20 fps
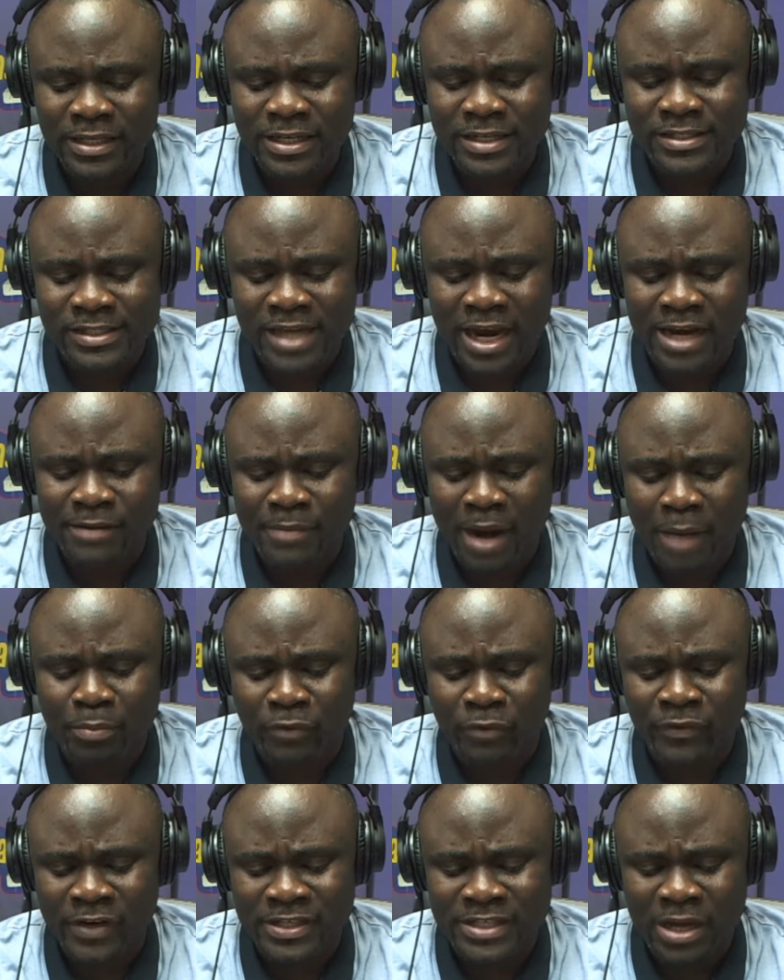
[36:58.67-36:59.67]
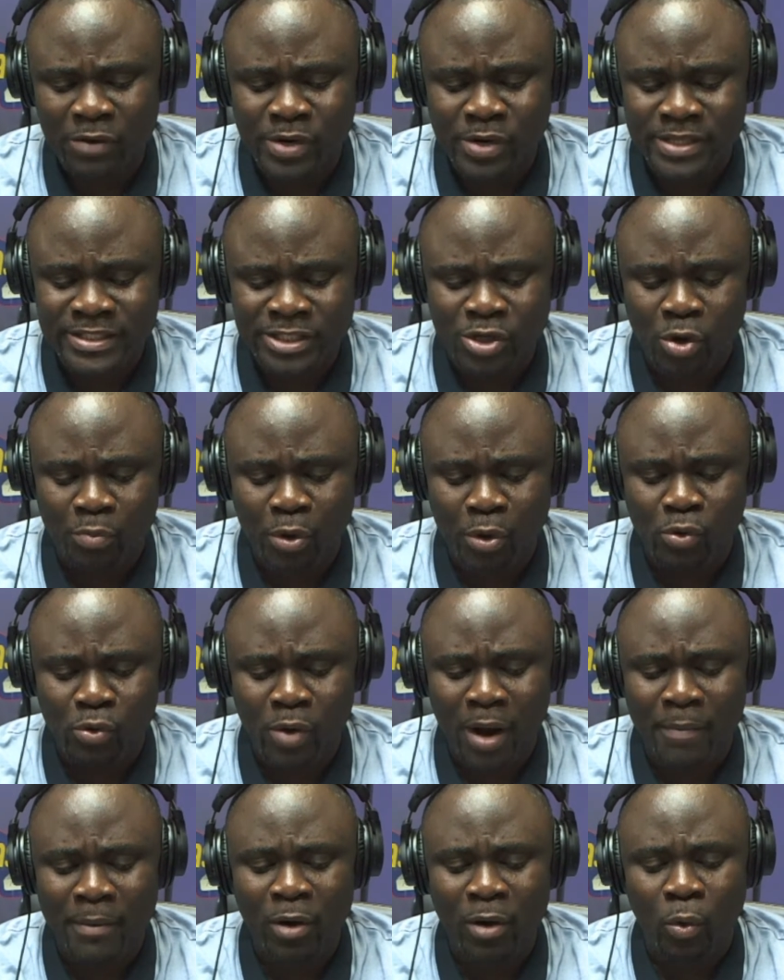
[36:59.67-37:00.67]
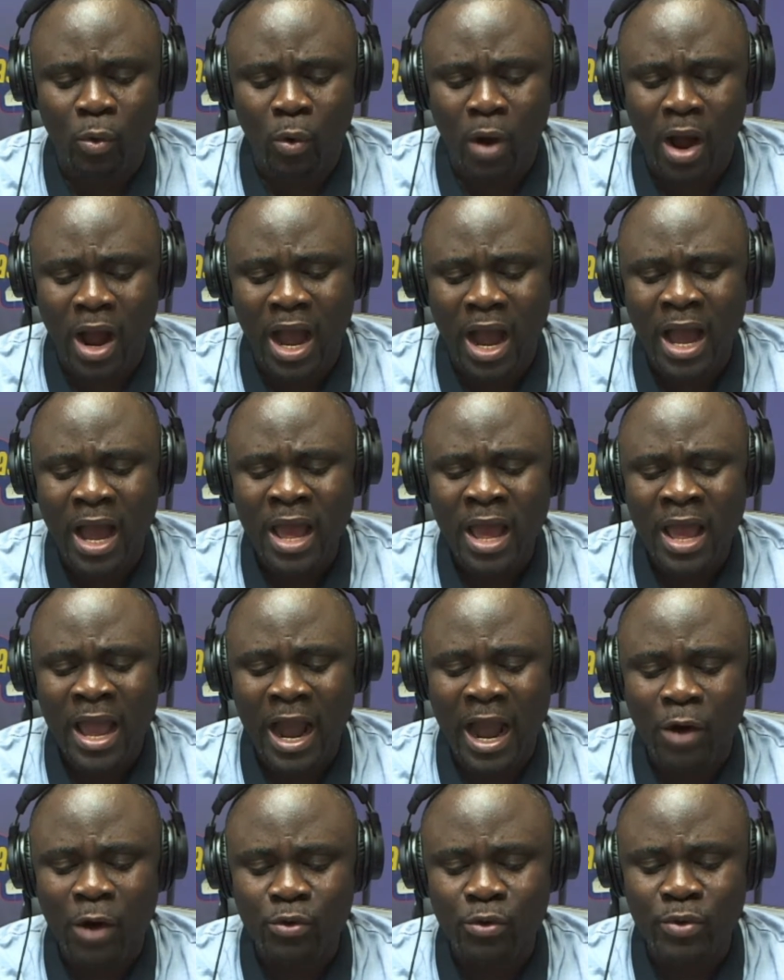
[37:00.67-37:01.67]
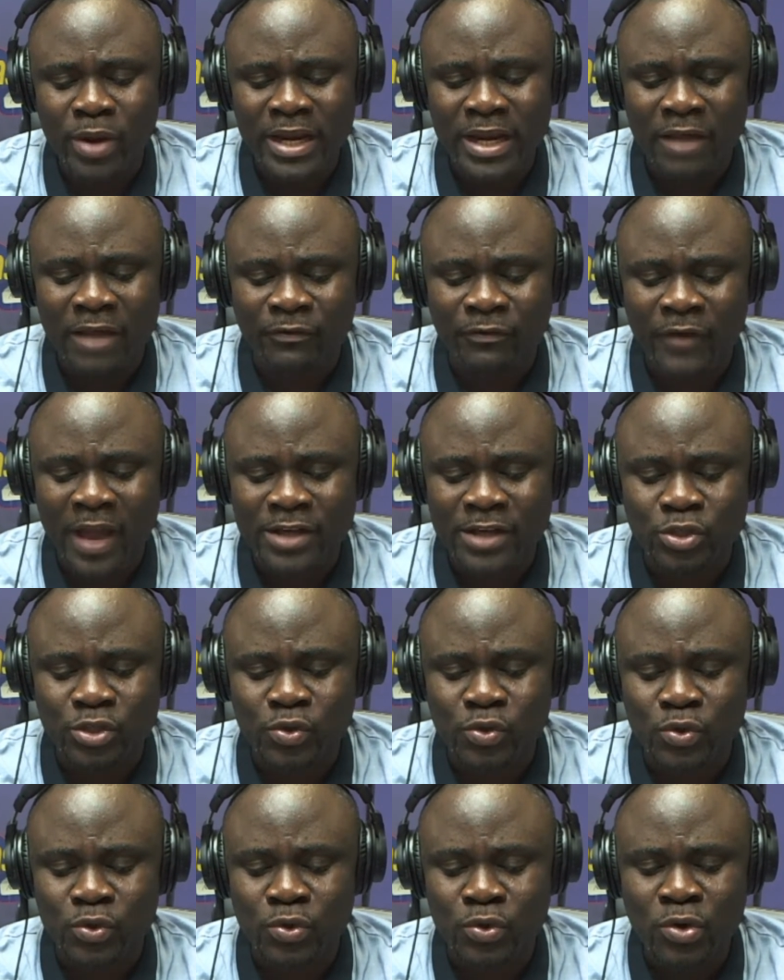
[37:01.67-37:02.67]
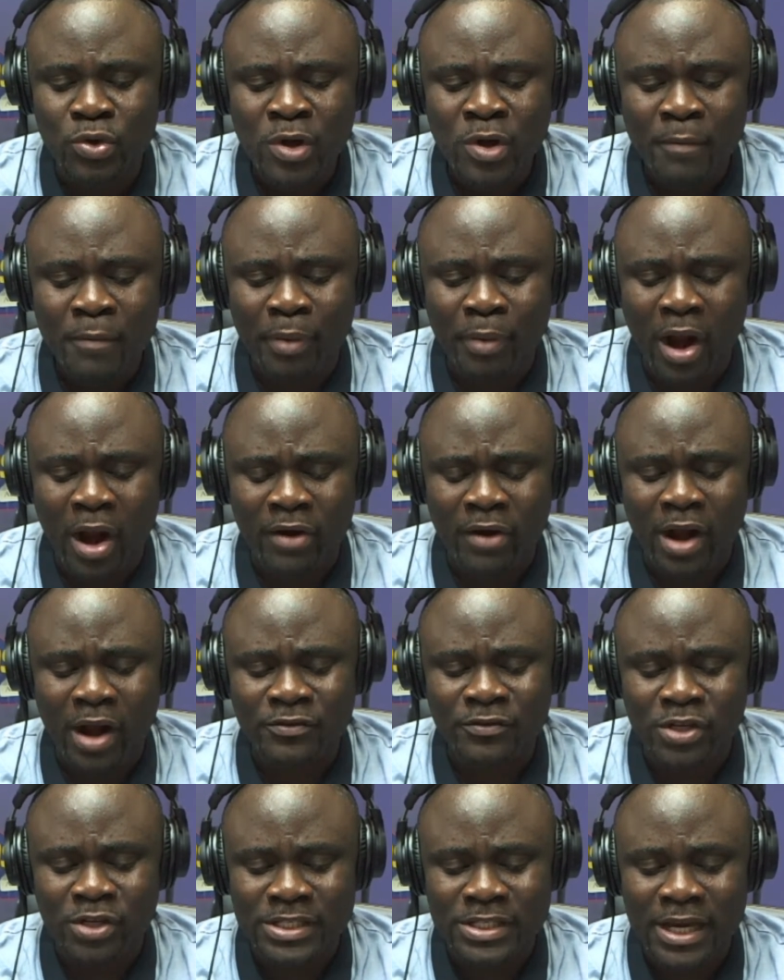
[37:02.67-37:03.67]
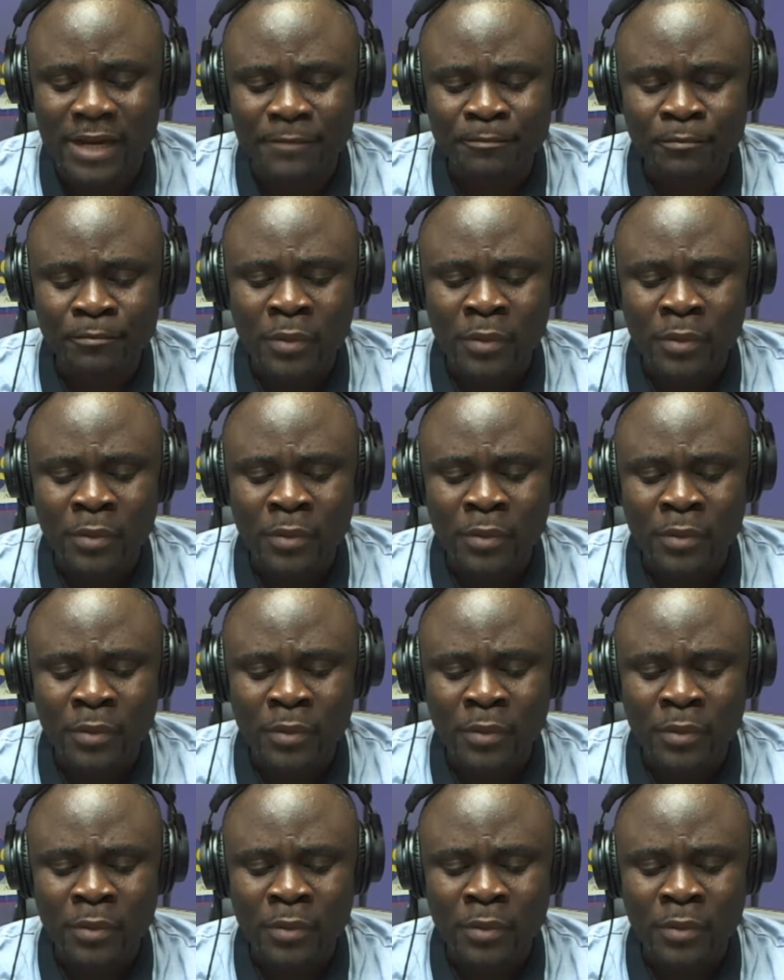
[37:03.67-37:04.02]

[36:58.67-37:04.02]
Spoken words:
this is signed by Professor Kwesi Opokua-Mankwa. I'll read the first two paragraphs. I'll say,